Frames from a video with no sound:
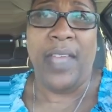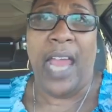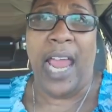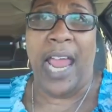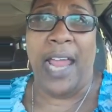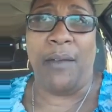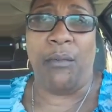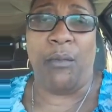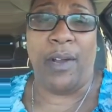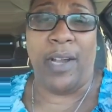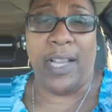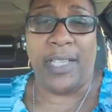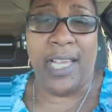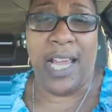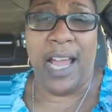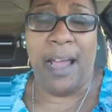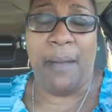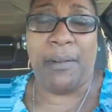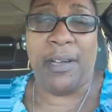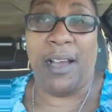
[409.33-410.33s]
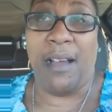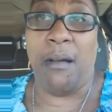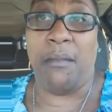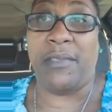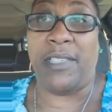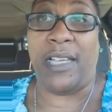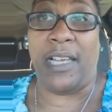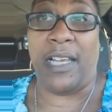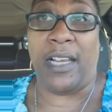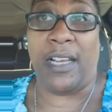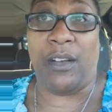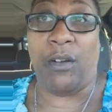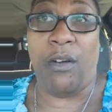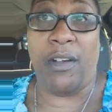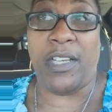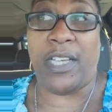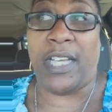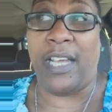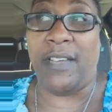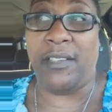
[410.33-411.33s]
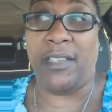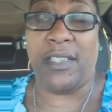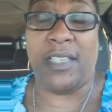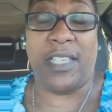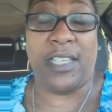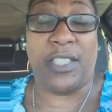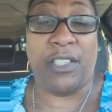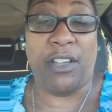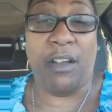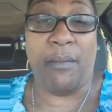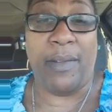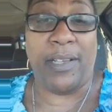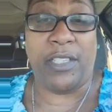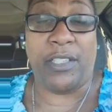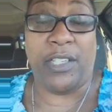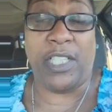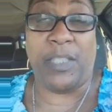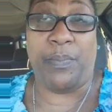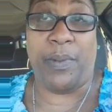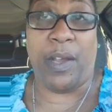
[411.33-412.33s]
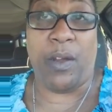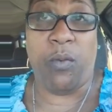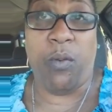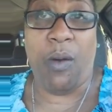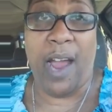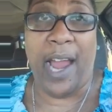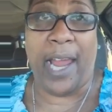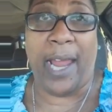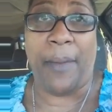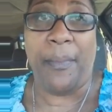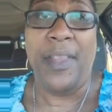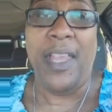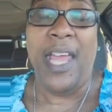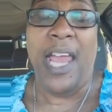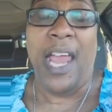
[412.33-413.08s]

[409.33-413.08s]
And when the time comes and the Lord gives us discernment, to just be quiet